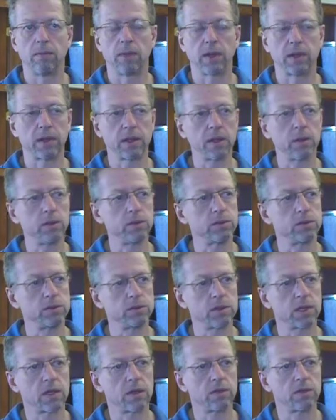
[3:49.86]
think it was
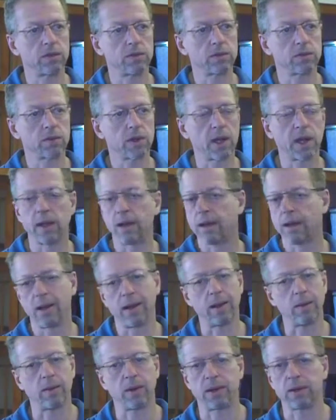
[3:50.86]
used on the first rye.
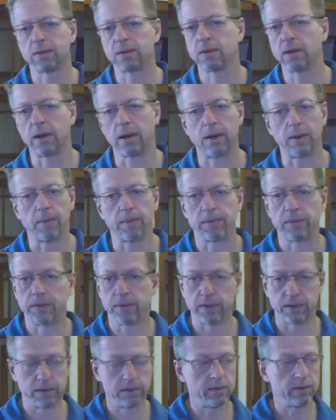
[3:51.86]
Anyways,
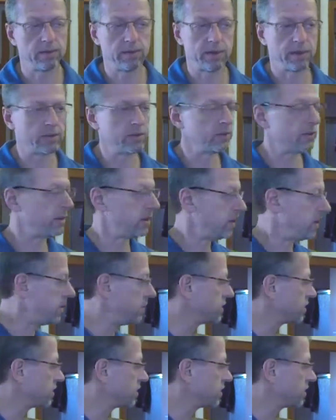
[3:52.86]
this is a yeast